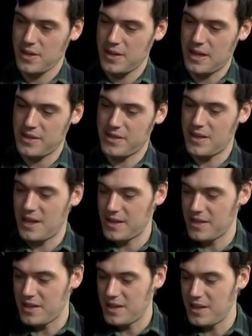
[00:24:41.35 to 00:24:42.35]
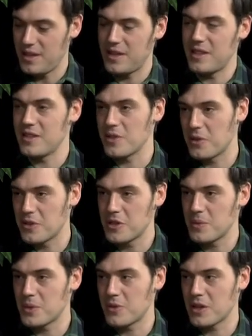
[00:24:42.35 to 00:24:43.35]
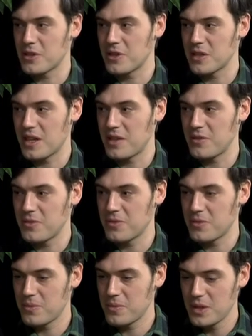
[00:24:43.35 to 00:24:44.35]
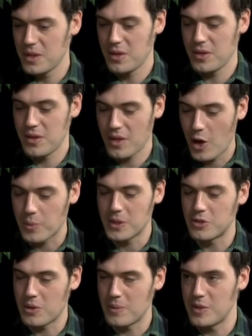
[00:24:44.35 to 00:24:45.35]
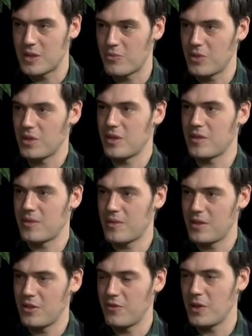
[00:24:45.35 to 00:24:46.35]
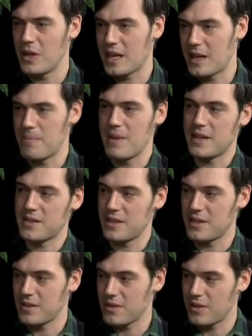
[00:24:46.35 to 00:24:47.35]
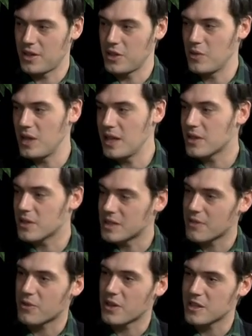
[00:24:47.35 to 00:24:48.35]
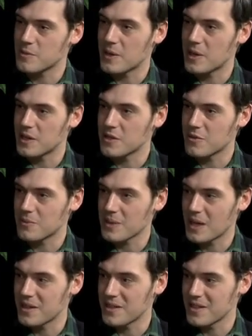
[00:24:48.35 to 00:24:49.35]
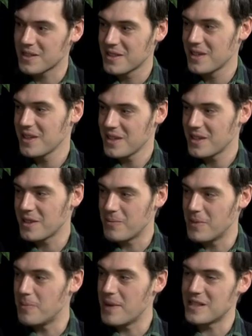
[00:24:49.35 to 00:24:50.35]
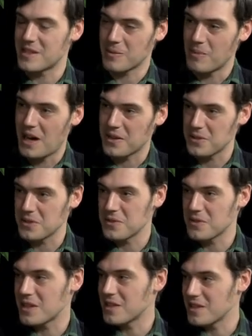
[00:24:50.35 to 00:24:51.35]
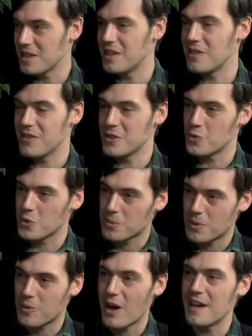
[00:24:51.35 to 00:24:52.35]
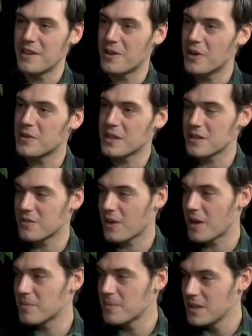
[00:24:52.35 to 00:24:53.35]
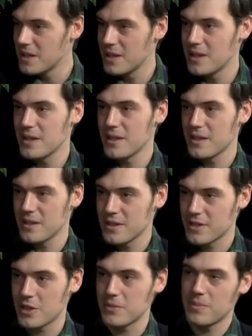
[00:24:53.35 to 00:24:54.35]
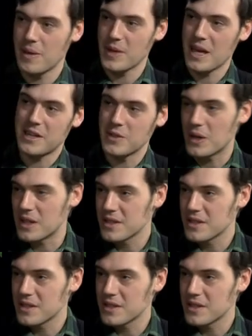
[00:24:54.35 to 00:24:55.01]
that that the that these ownership structures kind of help contribute that really that you feel like kind of makes it a unique or different experience from kind of the, the, the basic model of the, the individual proprietor owning the farm? So maybe, Andy, you want